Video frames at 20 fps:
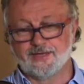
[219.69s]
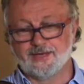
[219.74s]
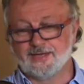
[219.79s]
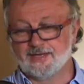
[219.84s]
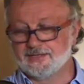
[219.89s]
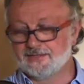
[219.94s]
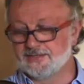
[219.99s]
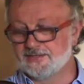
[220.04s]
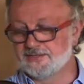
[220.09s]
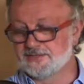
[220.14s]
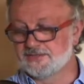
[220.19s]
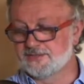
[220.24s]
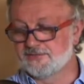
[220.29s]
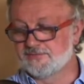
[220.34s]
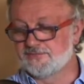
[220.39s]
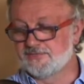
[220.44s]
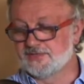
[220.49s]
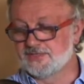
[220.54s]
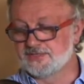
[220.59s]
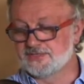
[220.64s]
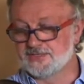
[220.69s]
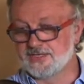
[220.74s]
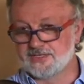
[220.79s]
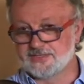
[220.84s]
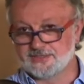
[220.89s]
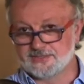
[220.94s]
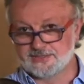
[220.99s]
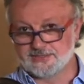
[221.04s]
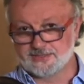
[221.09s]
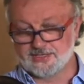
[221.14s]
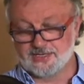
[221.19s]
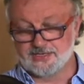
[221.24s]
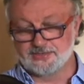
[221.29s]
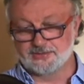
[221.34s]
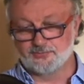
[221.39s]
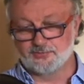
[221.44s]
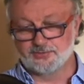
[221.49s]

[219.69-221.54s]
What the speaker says: And that is the first exercise.